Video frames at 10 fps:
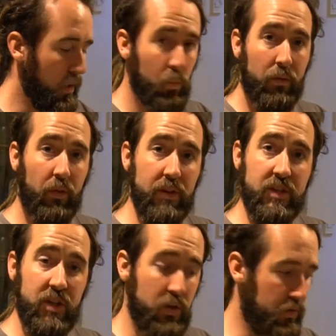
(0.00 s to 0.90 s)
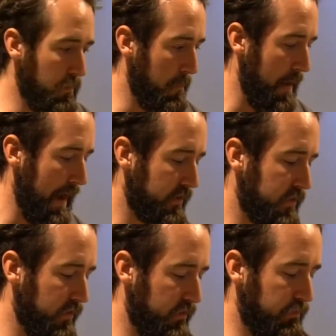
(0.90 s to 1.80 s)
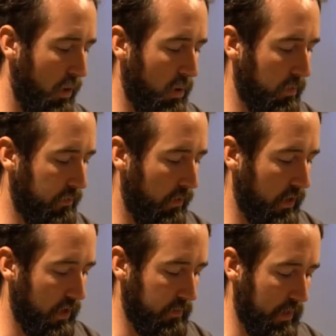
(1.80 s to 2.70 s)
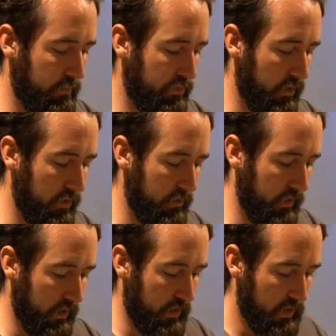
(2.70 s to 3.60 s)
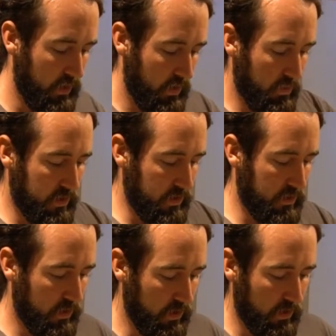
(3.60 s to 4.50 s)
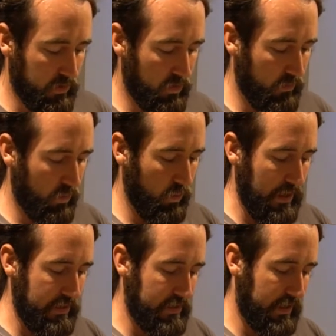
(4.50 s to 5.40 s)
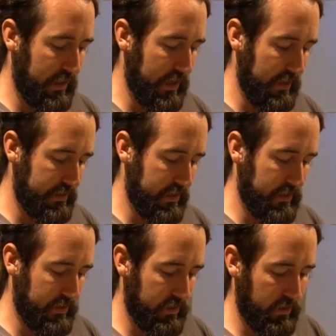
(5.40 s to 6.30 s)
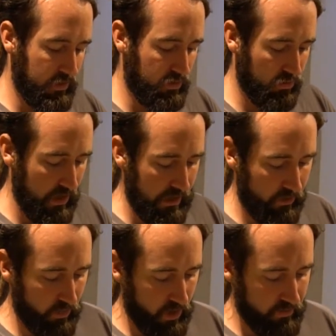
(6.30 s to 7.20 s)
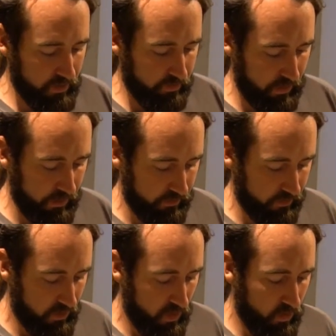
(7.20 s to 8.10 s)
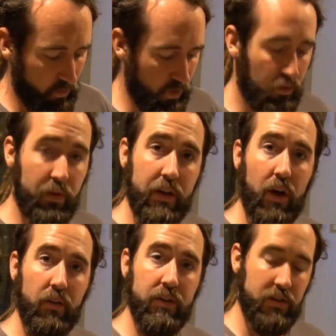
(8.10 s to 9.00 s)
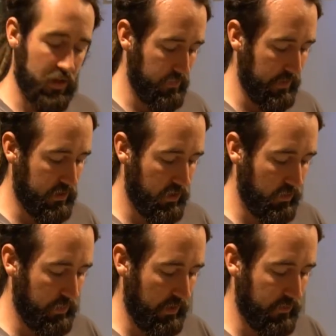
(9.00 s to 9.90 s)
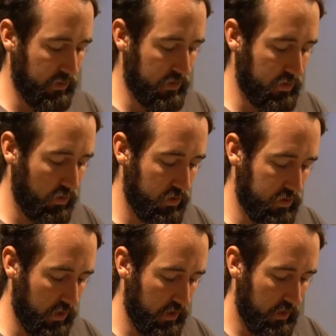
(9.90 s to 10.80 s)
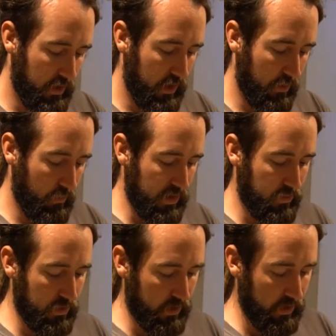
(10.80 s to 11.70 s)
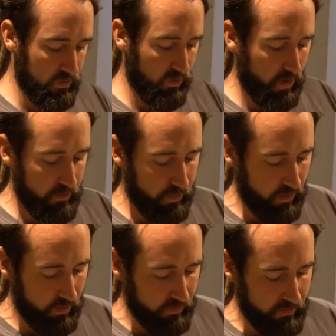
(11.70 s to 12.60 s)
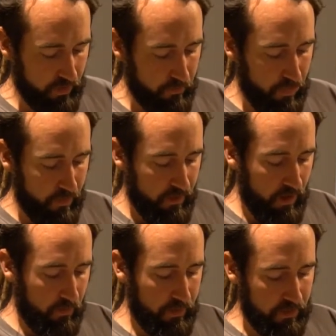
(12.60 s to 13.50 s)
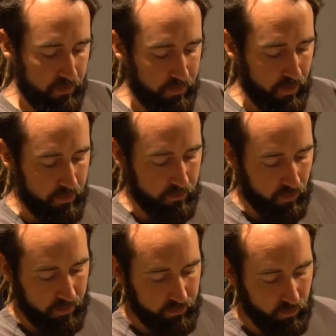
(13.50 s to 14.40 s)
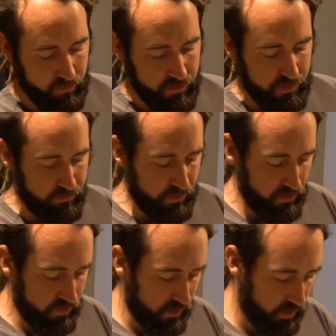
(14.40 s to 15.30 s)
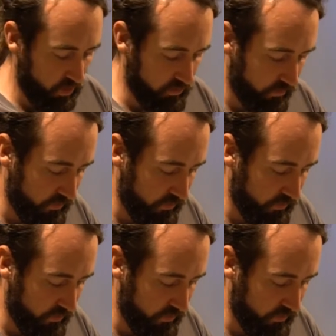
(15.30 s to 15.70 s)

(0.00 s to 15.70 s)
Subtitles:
we've got this huge mat of Bulbophyllum ambrosia, which is sort of all interconnected and trailing all over the place. We already know that it's going to be too big for the saucer in which we're going to try and plant it. And we need to bear in mind, obviously it's producing lots of